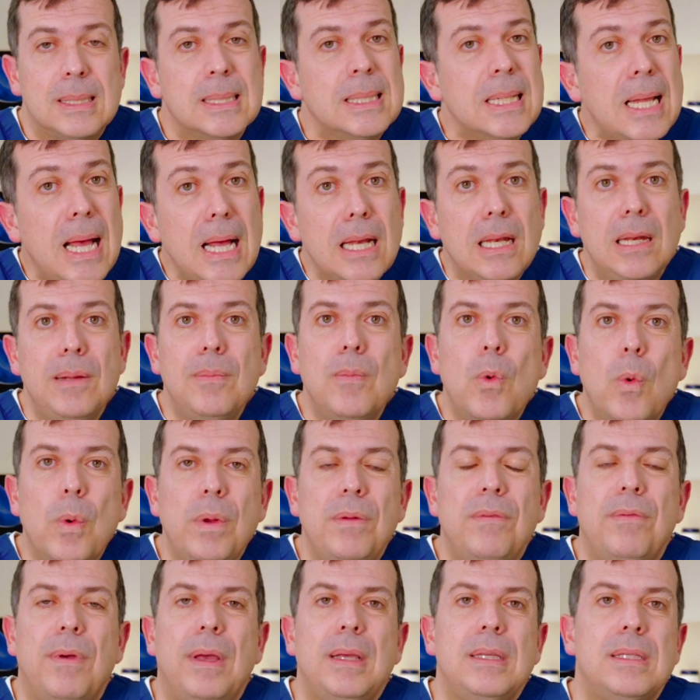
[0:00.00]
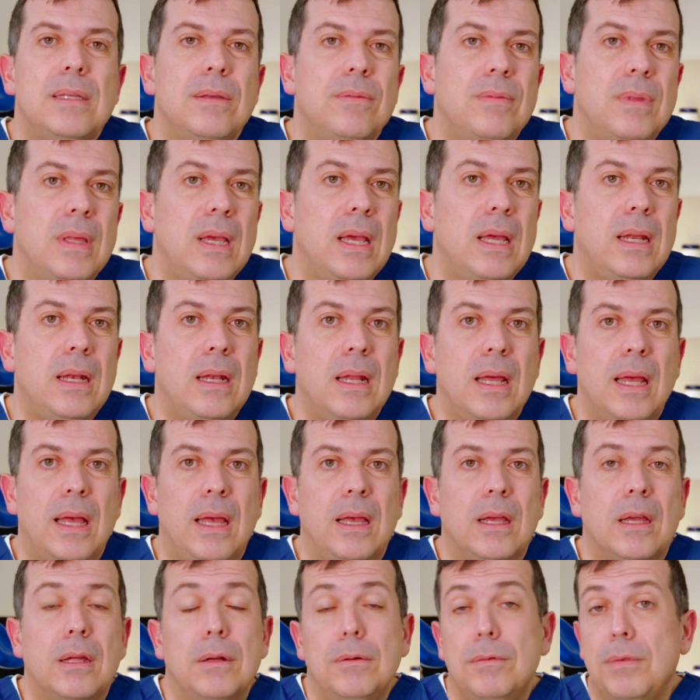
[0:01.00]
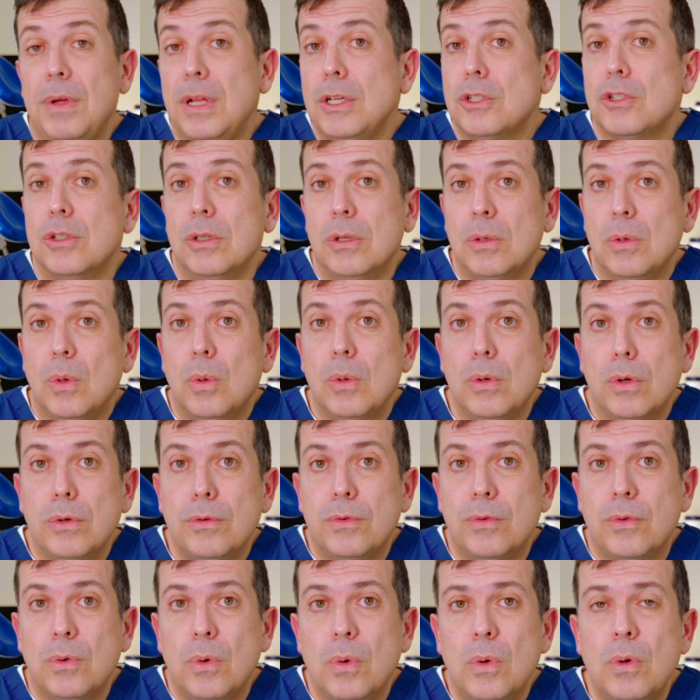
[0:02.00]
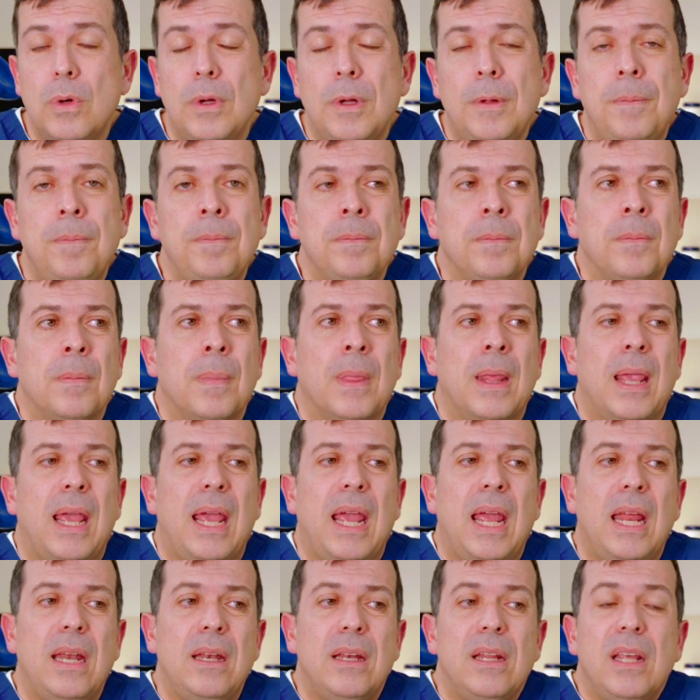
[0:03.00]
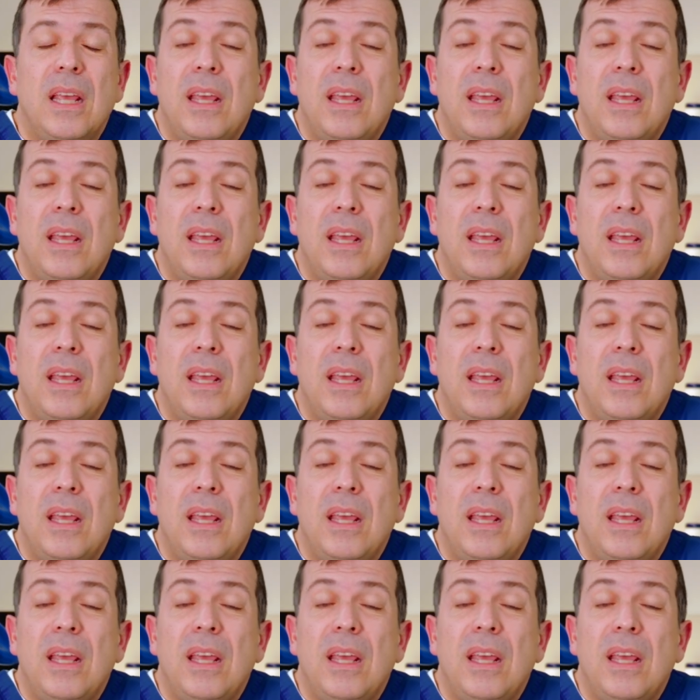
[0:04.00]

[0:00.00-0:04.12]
slightly more invasive than a conventional all-on-four. And